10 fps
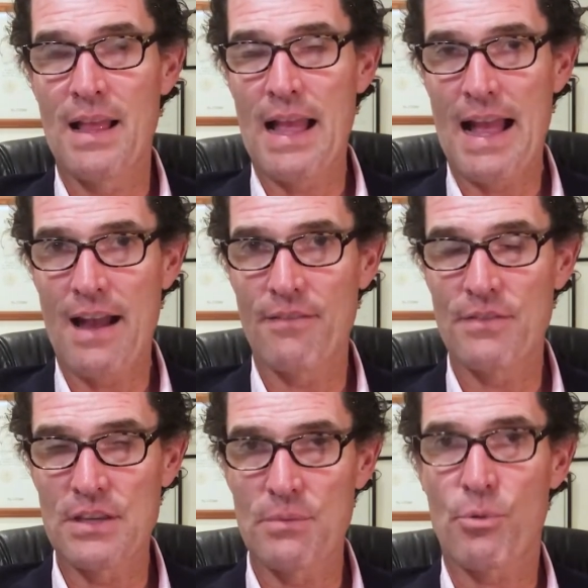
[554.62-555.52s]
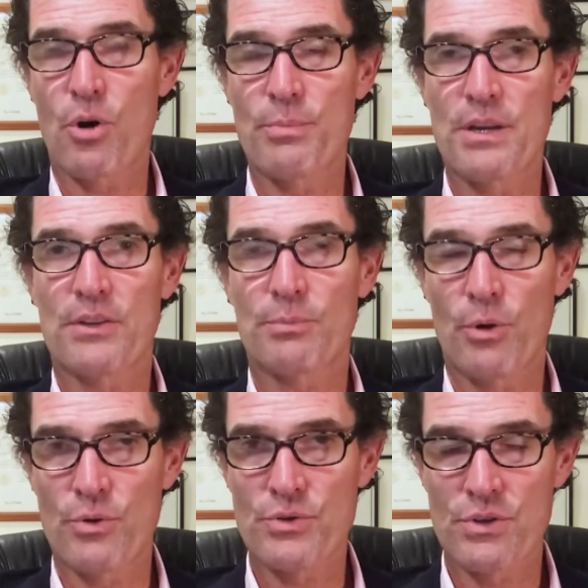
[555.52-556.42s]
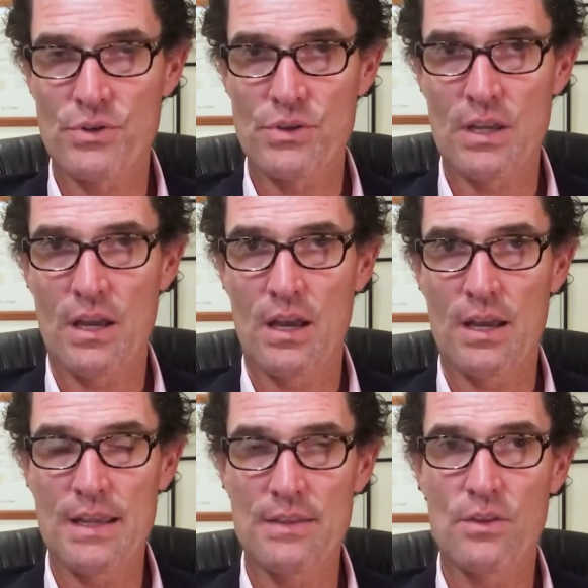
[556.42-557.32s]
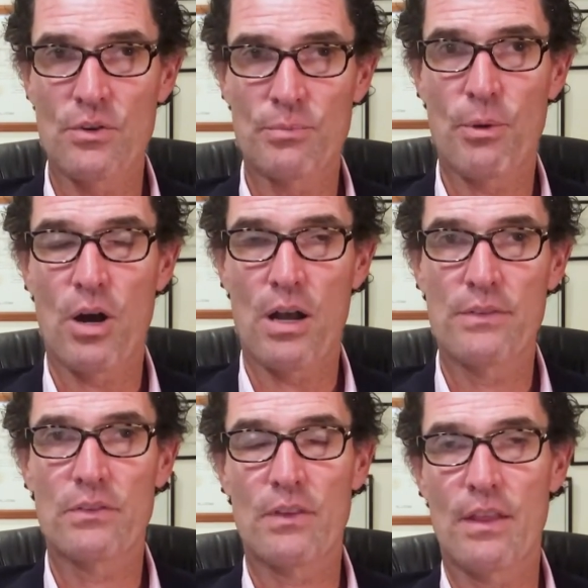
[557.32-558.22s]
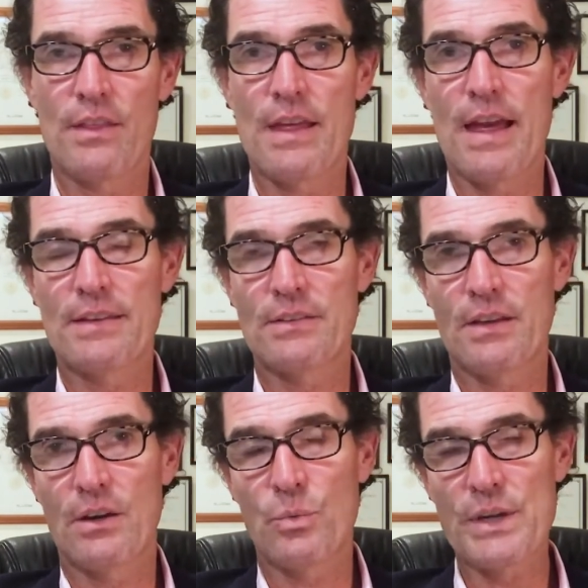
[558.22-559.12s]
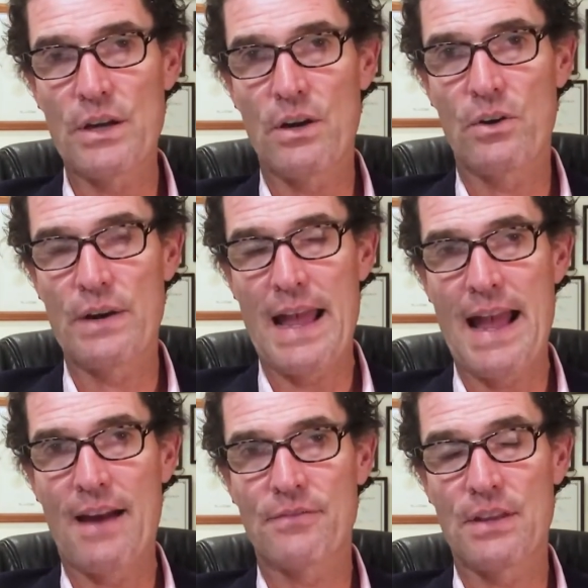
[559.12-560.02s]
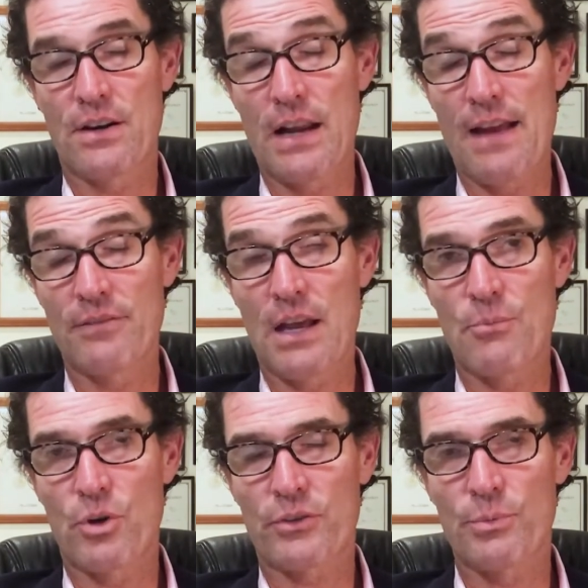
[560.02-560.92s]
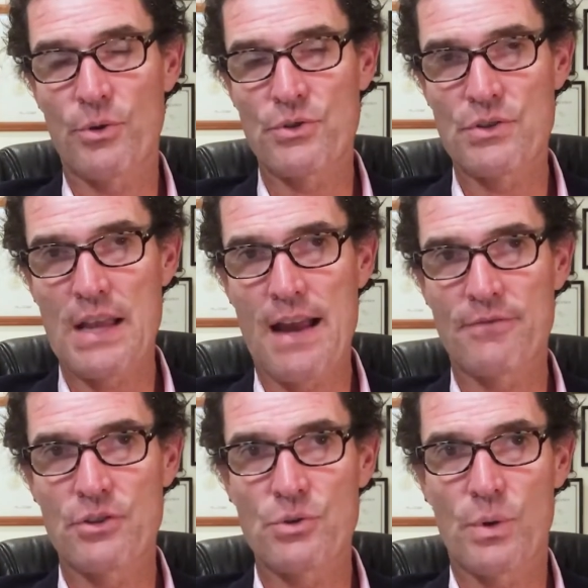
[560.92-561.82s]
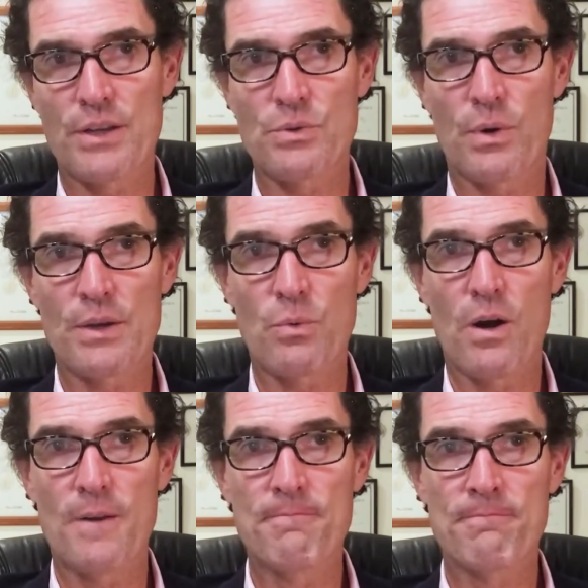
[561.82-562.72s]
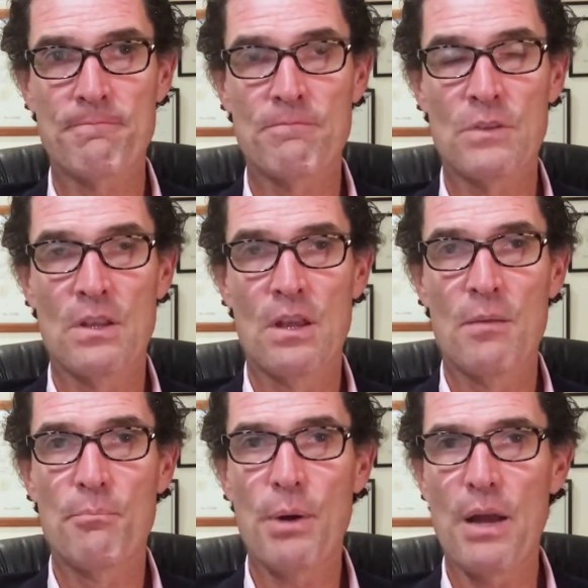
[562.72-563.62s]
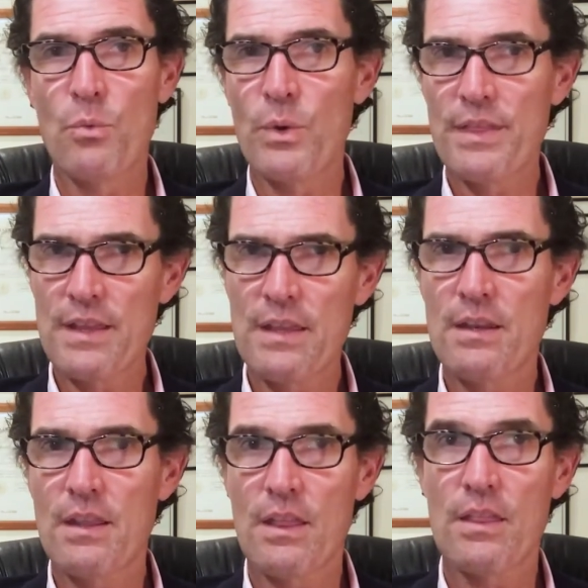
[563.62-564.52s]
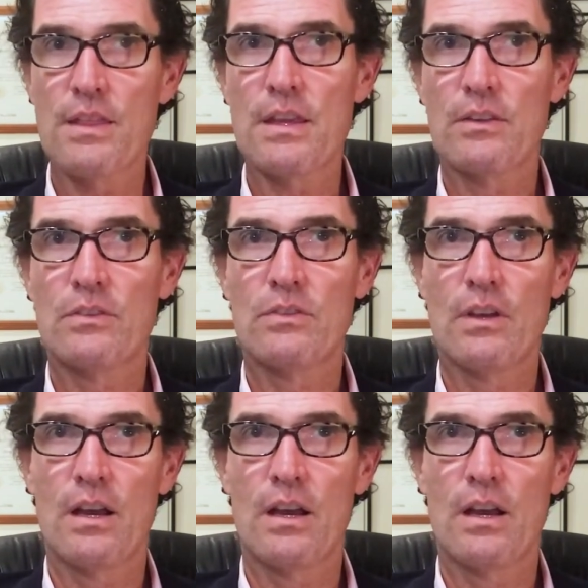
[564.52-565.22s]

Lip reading: have the appropriate exposures in those bonds that we own that have LIBOR exposures after 2021. But within this